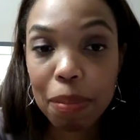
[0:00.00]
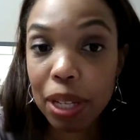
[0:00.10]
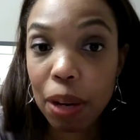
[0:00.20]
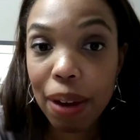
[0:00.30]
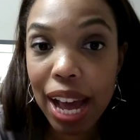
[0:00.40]

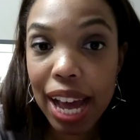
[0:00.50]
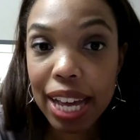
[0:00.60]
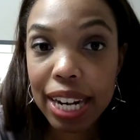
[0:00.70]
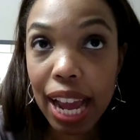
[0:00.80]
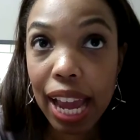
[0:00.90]
go
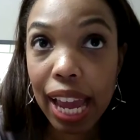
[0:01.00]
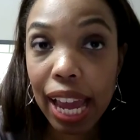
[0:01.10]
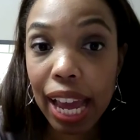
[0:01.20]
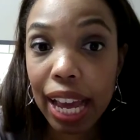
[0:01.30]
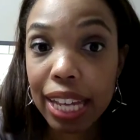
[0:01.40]
ahead
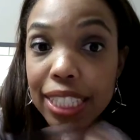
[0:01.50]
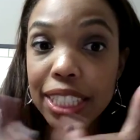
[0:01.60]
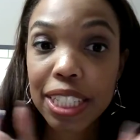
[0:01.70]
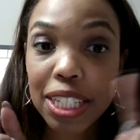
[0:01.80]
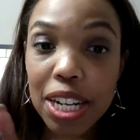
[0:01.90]
and
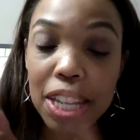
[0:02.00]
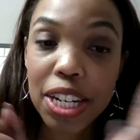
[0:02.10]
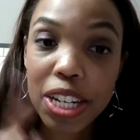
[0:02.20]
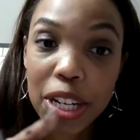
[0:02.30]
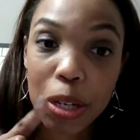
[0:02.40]

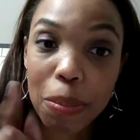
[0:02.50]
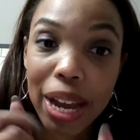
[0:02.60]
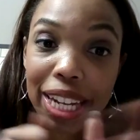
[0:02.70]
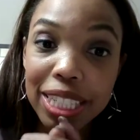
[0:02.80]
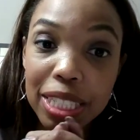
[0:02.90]
tune
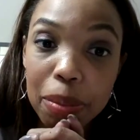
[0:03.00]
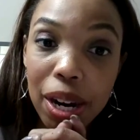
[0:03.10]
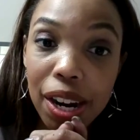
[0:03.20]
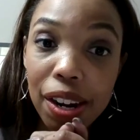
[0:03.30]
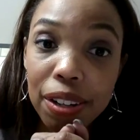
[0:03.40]
back in
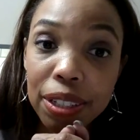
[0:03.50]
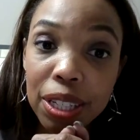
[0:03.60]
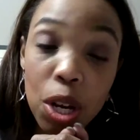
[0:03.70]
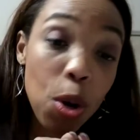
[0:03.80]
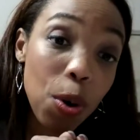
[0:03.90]
tomorrow.
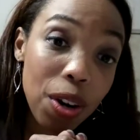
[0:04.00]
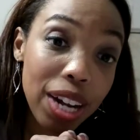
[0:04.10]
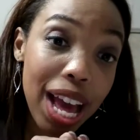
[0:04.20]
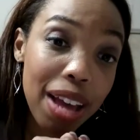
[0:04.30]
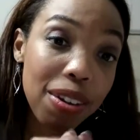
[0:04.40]
Or
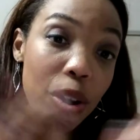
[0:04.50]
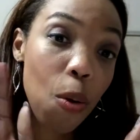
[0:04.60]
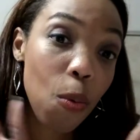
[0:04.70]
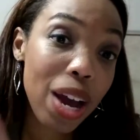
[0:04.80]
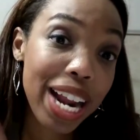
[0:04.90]
not,
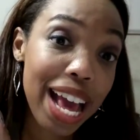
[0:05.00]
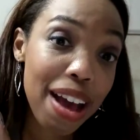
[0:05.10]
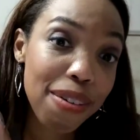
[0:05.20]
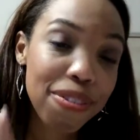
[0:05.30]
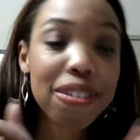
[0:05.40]

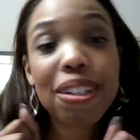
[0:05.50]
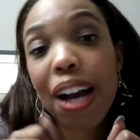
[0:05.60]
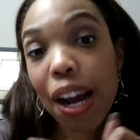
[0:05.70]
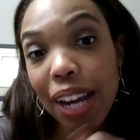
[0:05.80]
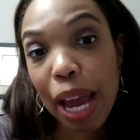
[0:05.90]
whatever.
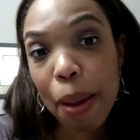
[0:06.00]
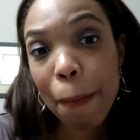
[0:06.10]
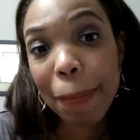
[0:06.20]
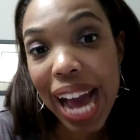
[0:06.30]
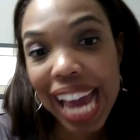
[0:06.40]
Okay,
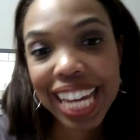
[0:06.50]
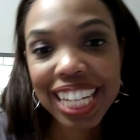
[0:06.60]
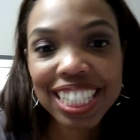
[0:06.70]
bye.